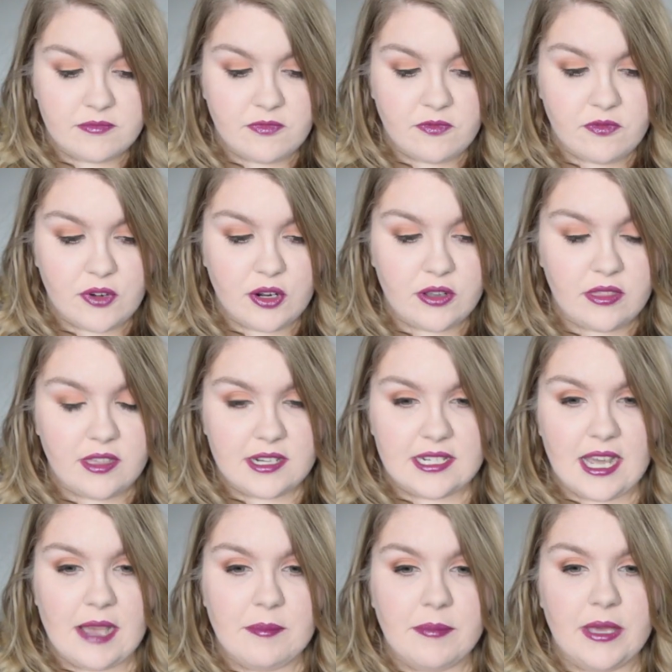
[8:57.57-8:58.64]
For the
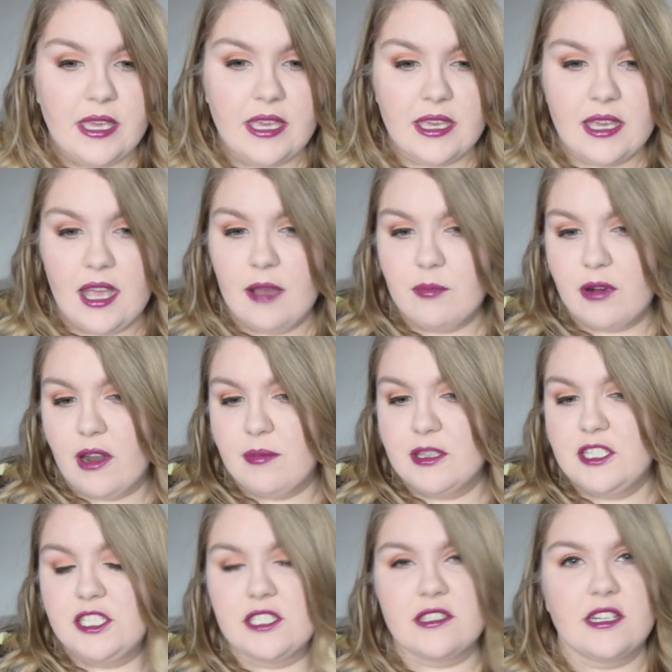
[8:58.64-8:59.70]
time being, I'm
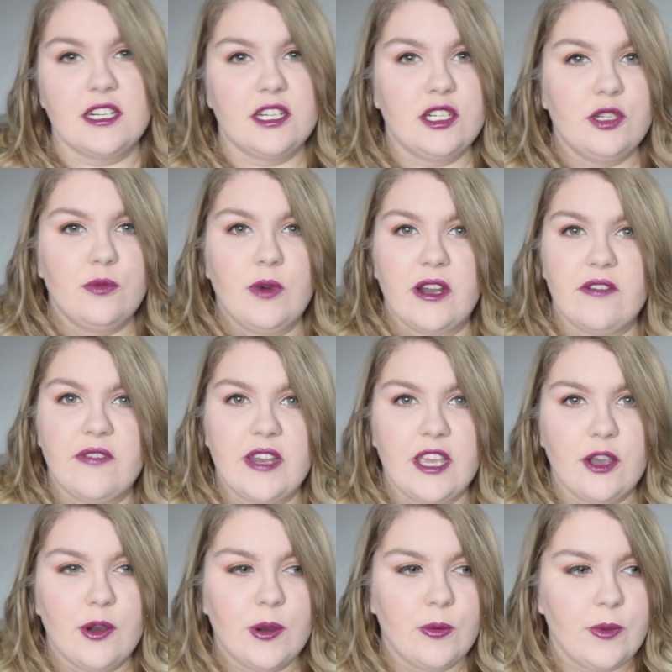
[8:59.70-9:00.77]
probably just gonna do one
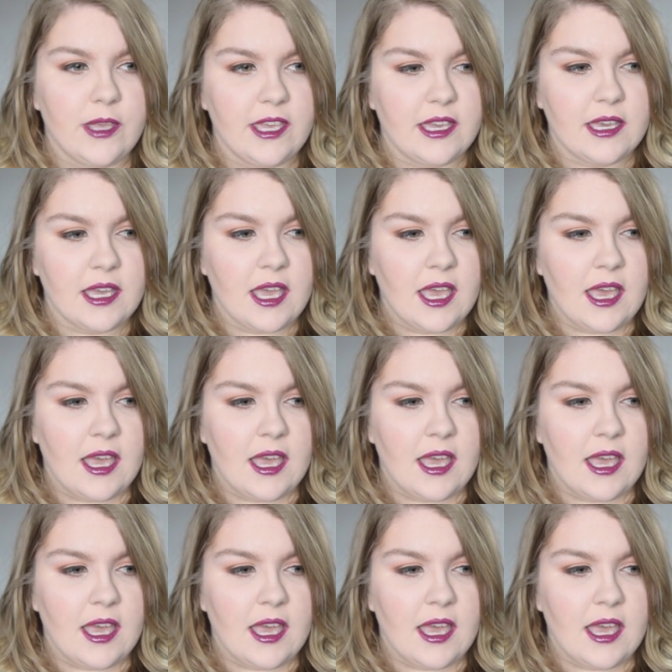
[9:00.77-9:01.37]
video a week